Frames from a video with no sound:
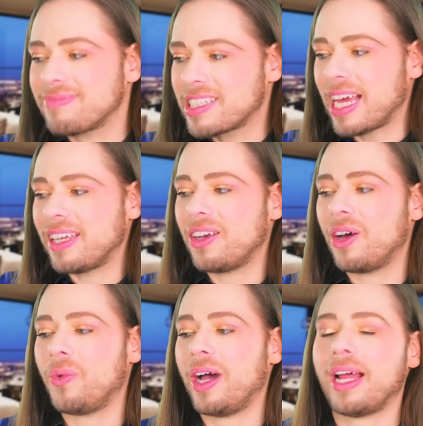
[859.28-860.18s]
said, you
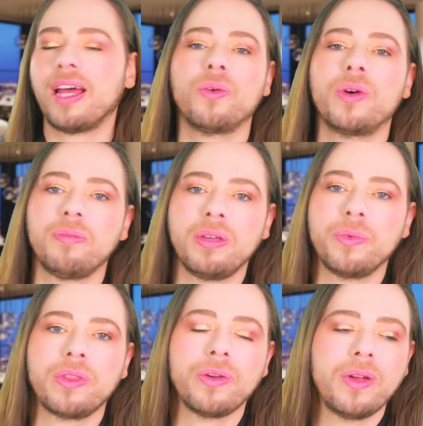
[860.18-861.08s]
know what, I don't want to be
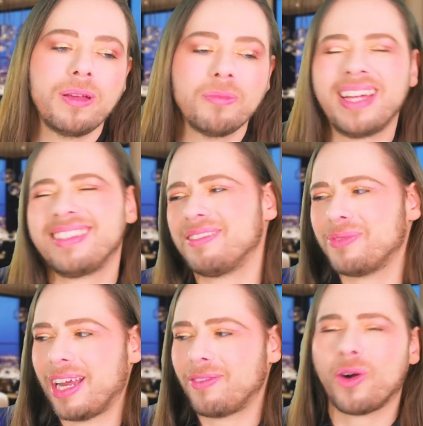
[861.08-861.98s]
with you anymore,
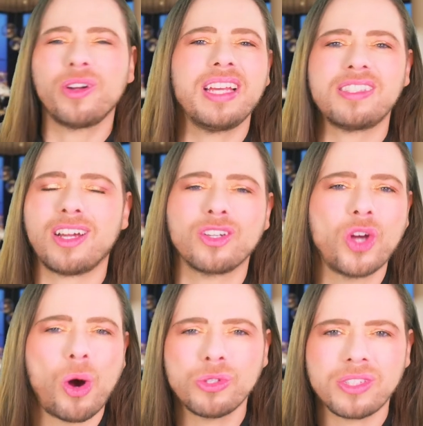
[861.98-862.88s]
whatever. Or they start
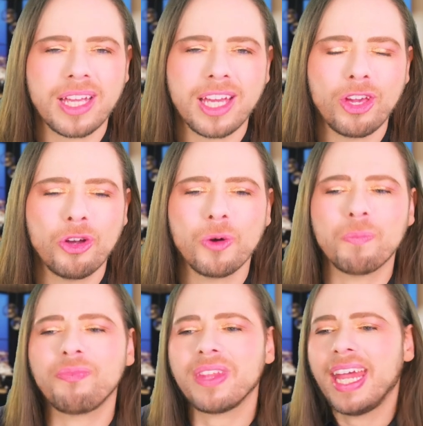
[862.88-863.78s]
ghosting you.